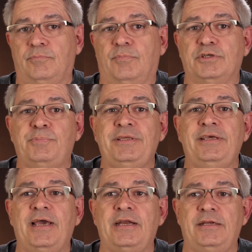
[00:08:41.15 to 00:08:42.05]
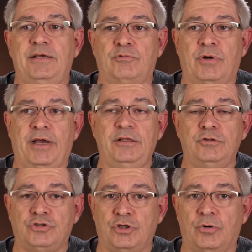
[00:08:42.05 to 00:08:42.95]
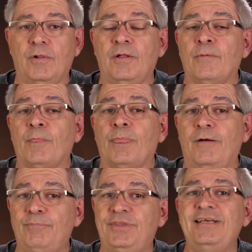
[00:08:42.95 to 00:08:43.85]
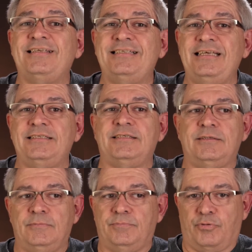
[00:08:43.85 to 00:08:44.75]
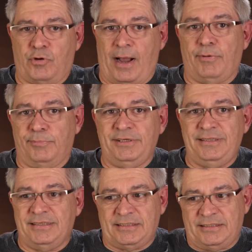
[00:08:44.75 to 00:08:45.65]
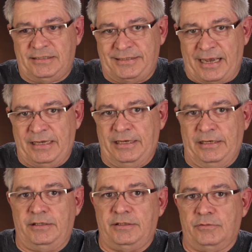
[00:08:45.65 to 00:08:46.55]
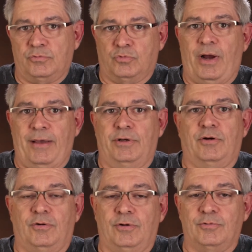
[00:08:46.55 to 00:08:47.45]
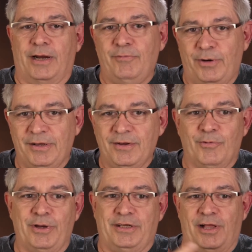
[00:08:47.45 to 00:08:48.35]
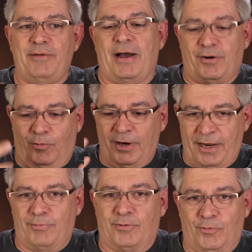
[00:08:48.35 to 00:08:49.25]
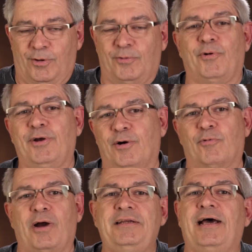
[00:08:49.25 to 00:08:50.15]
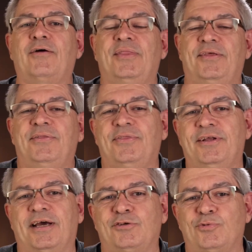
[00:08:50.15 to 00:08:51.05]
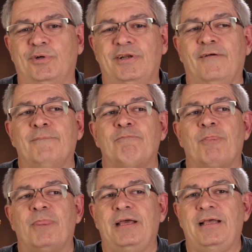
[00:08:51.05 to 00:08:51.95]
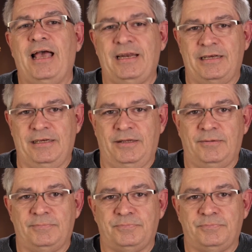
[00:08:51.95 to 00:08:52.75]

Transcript: Must be the editing, right? So this is probably the second rabbit hole, right? We climb out of one rabbit hole and we go right down the next one. Editing.